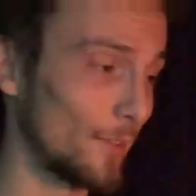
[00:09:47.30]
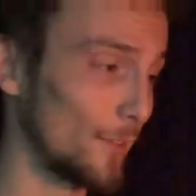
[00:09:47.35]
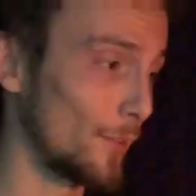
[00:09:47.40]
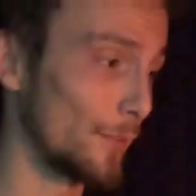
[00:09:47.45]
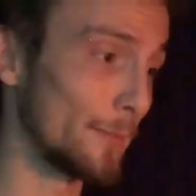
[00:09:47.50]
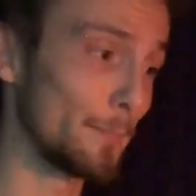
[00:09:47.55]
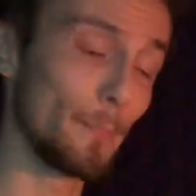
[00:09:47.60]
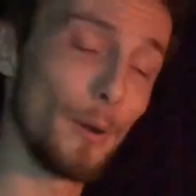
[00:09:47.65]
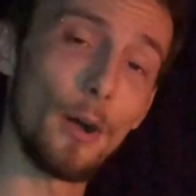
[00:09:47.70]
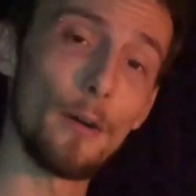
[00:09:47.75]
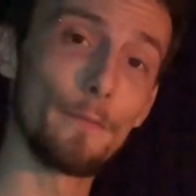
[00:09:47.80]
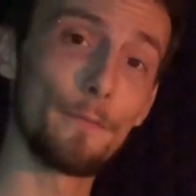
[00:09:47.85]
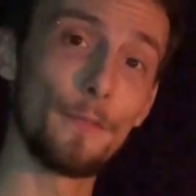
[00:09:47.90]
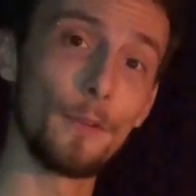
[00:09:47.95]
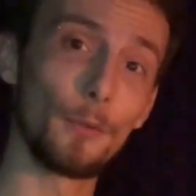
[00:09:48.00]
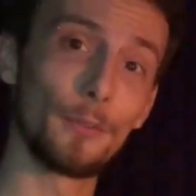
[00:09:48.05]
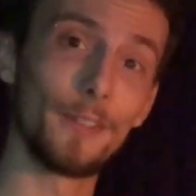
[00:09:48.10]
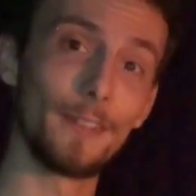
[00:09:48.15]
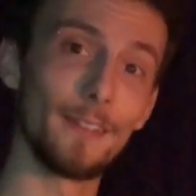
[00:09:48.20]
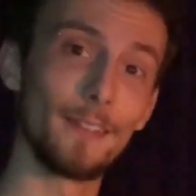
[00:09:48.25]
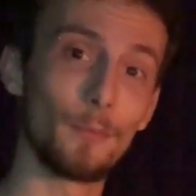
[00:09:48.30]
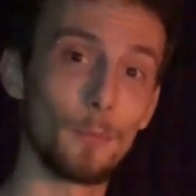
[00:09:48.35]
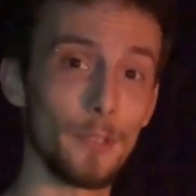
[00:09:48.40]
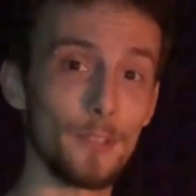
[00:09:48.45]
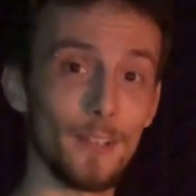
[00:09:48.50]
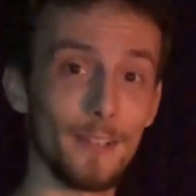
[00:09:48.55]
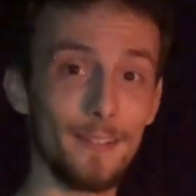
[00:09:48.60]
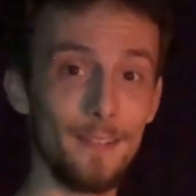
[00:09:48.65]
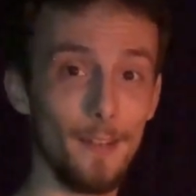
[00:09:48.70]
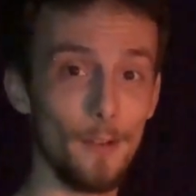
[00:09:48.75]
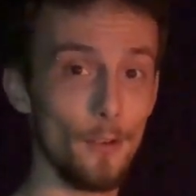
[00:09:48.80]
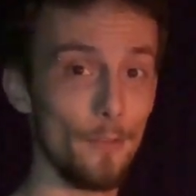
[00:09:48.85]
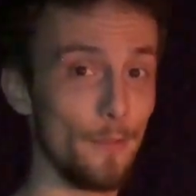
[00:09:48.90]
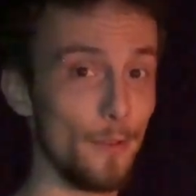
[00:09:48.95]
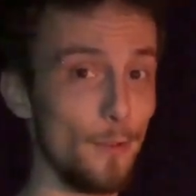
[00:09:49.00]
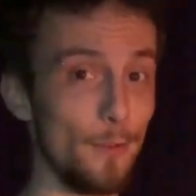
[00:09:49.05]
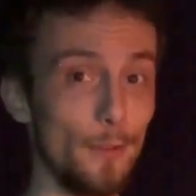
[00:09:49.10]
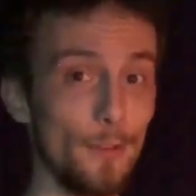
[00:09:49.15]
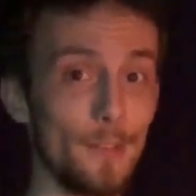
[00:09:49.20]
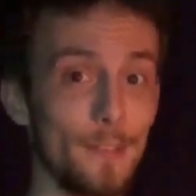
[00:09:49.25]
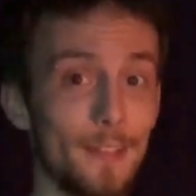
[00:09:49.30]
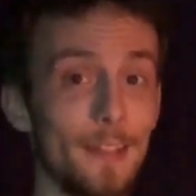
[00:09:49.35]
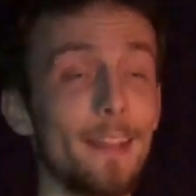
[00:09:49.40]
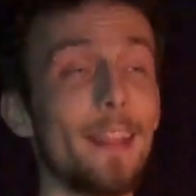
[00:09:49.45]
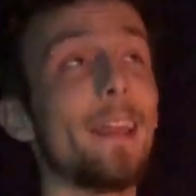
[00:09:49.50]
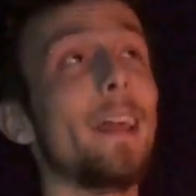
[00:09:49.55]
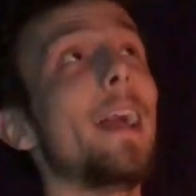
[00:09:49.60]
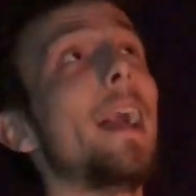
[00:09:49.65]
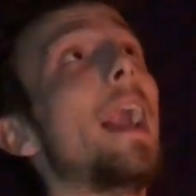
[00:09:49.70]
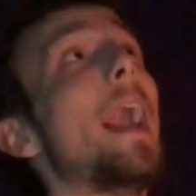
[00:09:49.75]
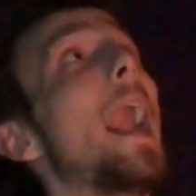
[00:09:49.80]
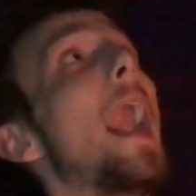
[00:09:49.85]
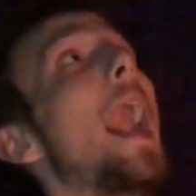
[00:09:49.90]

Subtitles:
such as pop filters, which I see overused to their